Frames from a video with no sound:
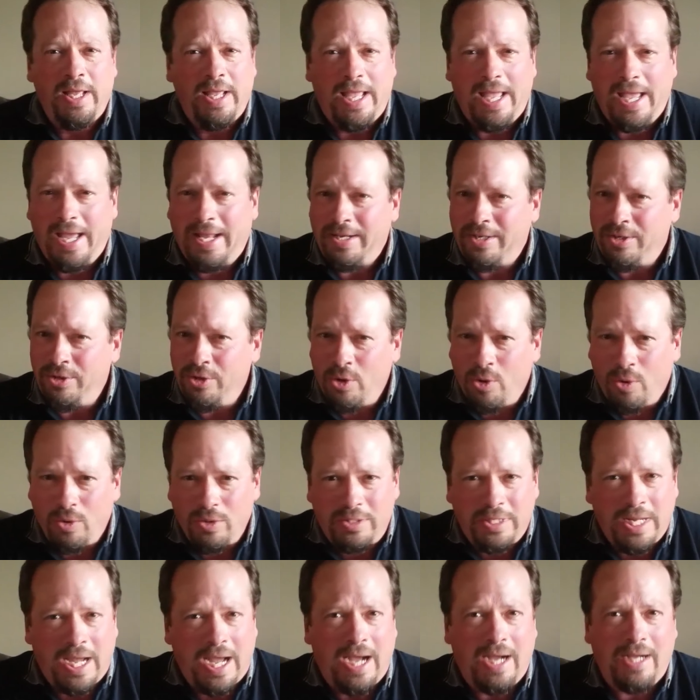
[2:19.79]
had no
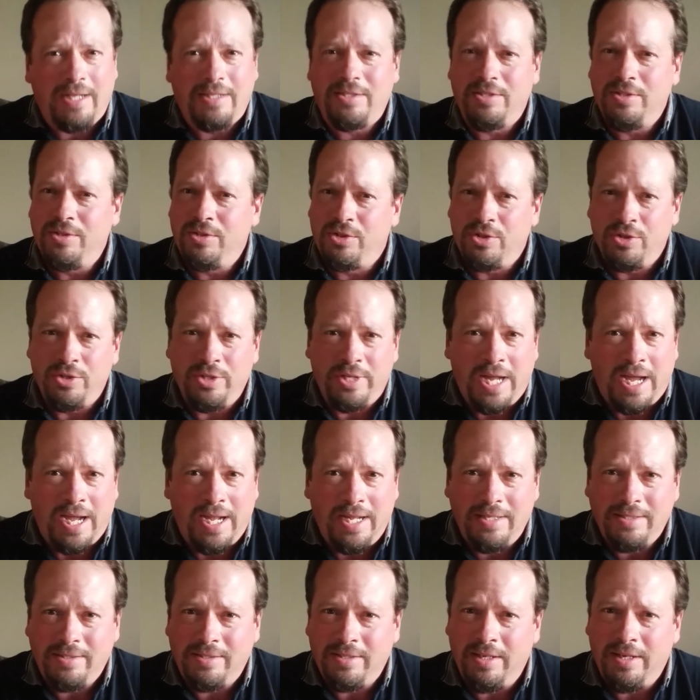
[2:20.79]
toxins or
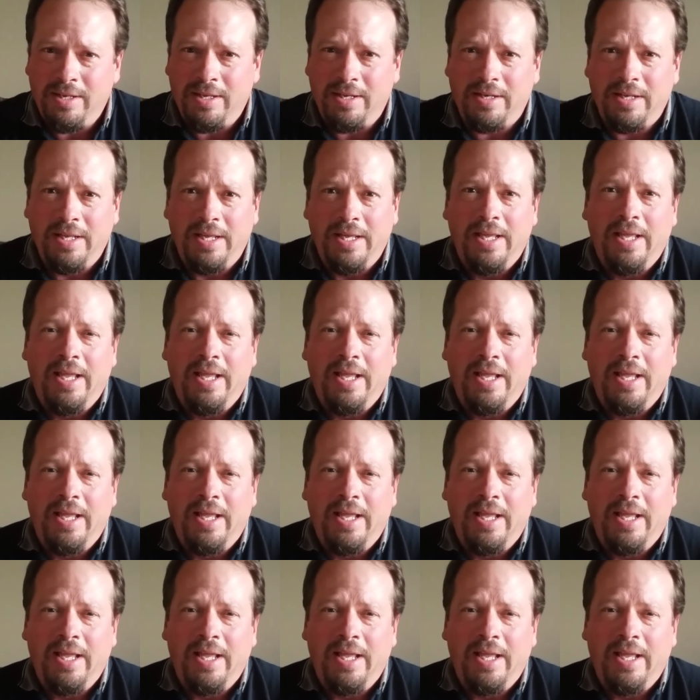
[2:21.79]
dyes in it,